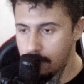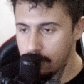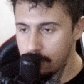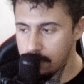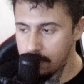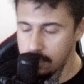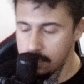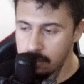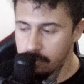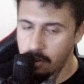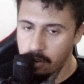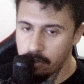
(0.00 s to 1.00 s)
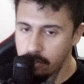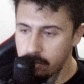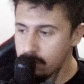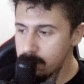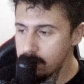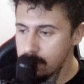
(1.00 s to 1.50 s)
the list of
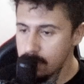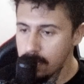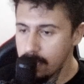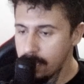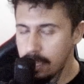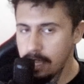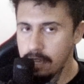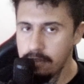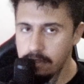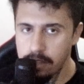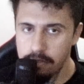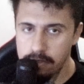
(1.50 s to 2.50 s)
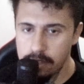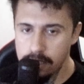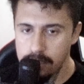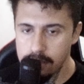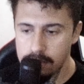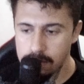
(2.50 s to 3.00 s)
authors, even if
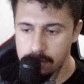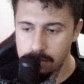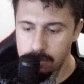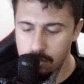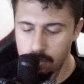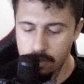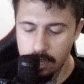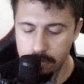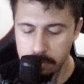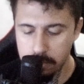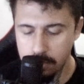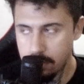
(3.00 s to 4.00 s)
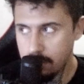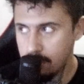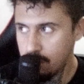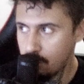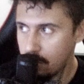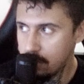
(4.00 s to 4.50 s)
they don't have a book
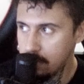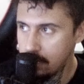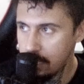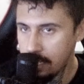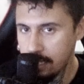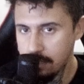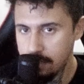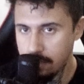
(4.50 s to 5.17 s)
stored and